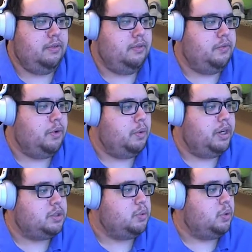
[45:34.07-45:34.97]
For
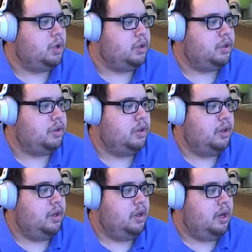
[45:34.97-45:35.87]
what it's worth,
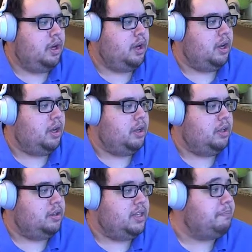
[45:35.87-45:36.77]

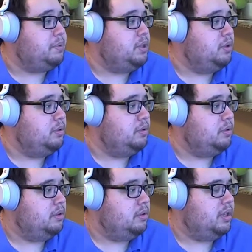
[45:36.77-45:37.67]
Neptune
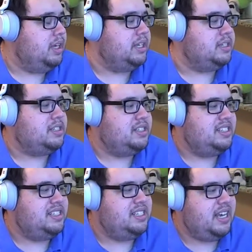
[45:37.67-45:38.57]
is
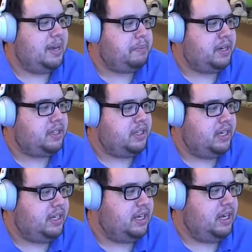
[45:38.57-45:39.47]

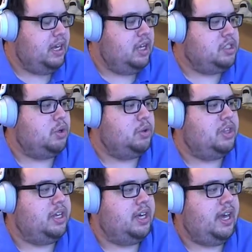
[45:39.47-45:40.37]
typically, so
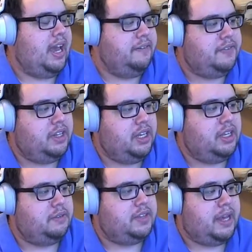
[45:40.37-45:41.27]
the
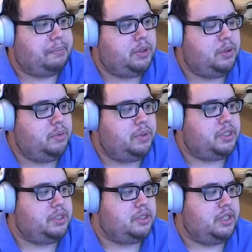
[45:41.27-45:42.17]
aphelion of Neptune, which
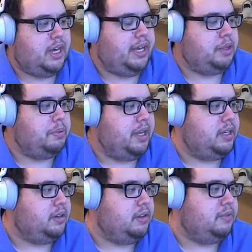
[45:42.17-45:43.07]
is the eighth
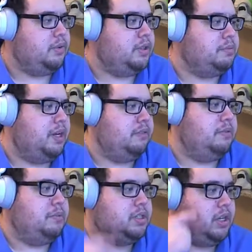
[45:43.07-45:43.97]
planet, the furthest planet
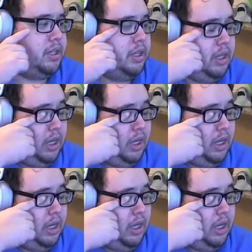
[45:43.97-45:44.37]
from the sun,